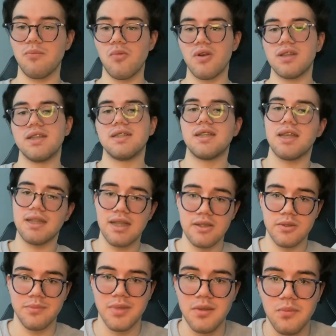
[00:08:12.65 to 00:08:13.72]
more than
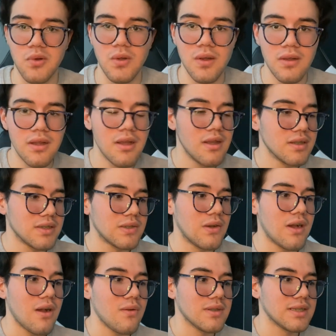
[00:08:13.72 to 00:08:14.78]
10,000 people. So
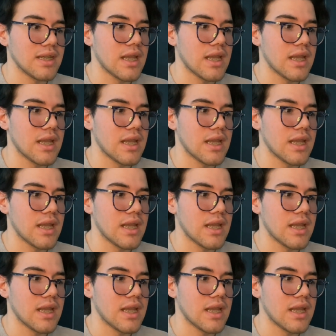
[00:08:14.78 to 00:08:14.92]
I was